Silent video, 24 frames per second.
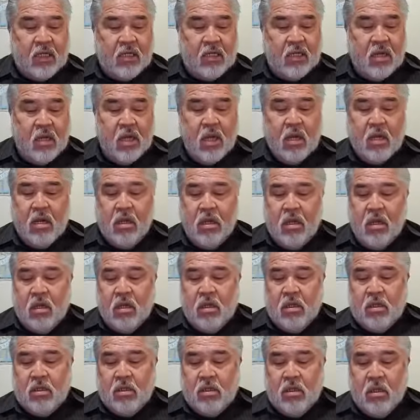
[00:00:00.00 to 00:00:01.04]
done
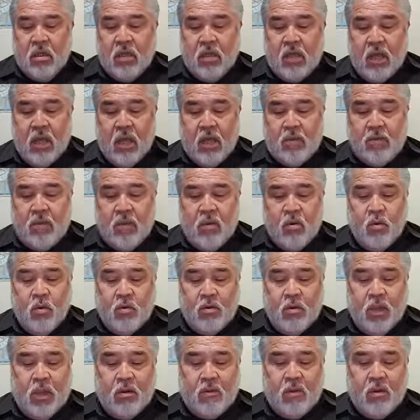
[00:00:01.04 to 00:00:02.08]
shall not be
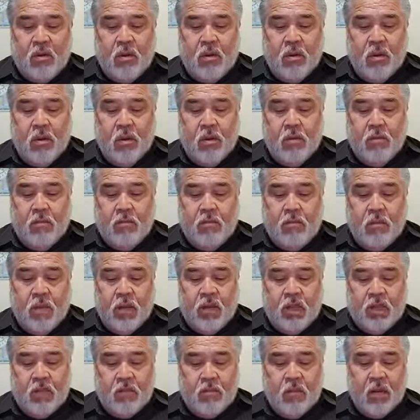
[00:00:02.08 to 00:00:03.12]
remembered, but
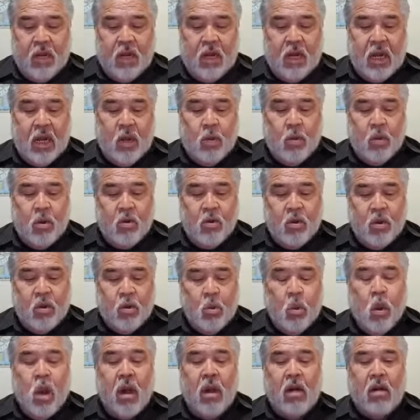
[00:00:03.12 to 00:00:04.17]
his blood I will
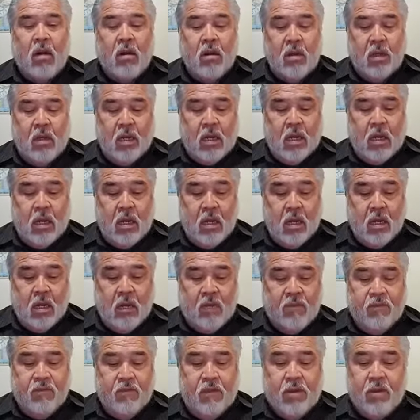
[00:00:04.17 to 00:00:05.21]
require
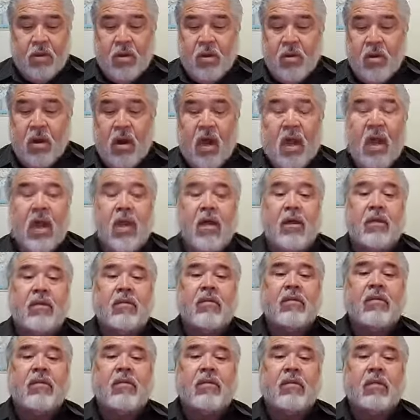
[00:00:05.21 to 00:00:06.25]
of your hand.
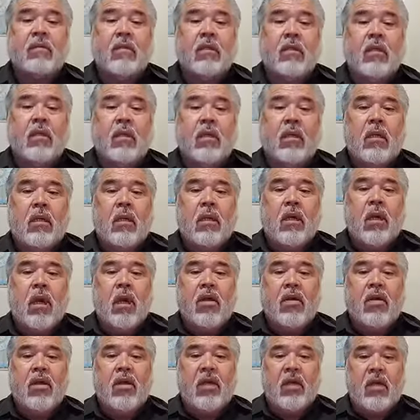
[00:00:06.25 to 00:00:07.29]
Now,
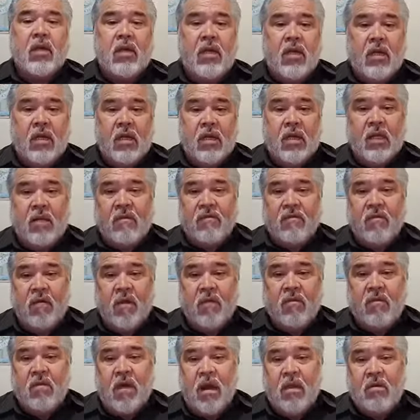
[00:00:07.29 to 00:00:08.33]
if he
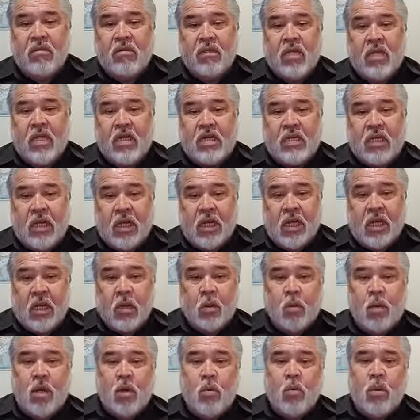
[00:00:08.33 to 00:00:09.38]
follows his
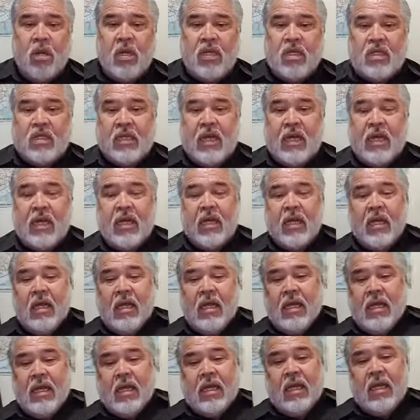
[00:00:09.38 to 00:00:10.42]
iniquity, what he's saying
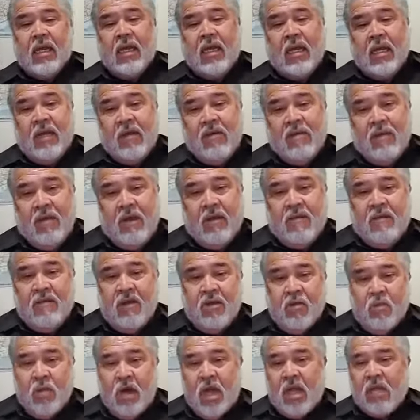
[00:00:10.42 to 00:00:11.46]
if, if a
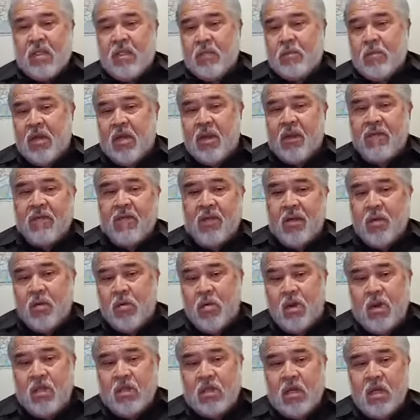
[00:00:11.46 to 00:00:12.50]
righteous man, if a
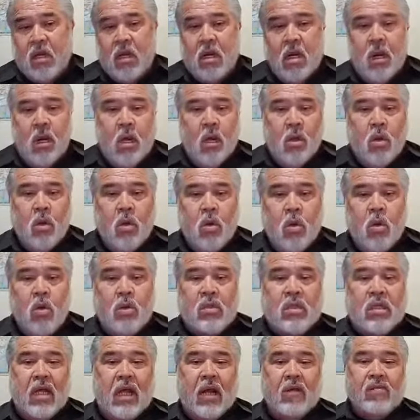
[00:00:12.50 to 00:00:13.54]
Christian
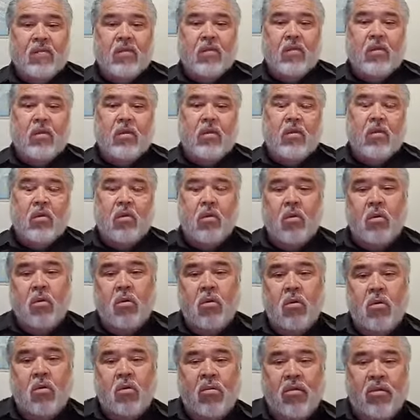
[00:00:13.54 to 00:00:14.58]
goes after their
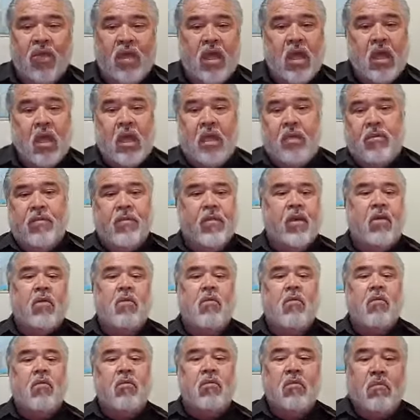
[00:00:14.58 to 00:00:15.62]
own thinking, their
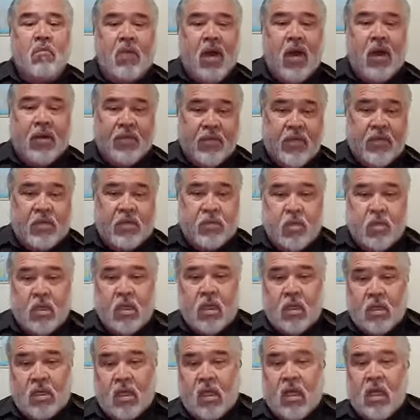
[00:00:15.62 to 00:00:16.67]
own mind, that's what
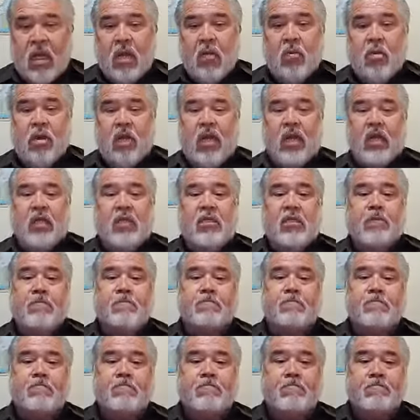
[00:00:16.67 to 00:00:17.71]
iniquity is.
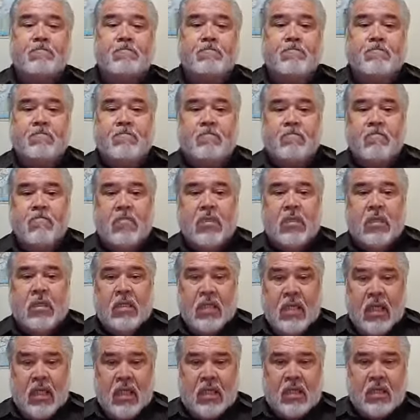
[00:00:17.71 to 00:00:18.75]

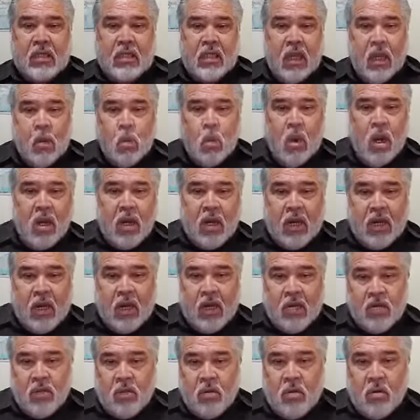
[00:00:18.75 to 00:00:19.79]
And start walking
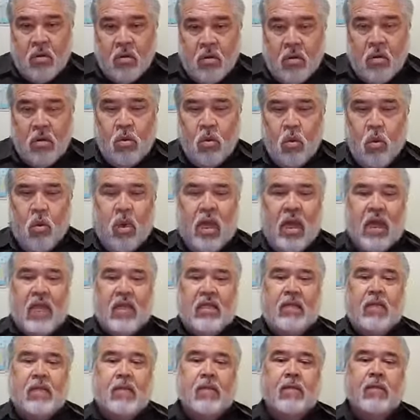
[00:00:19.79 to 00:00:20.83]
on their own
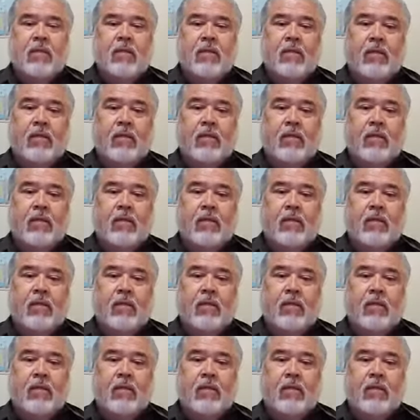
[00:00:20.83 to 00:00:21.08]
ways.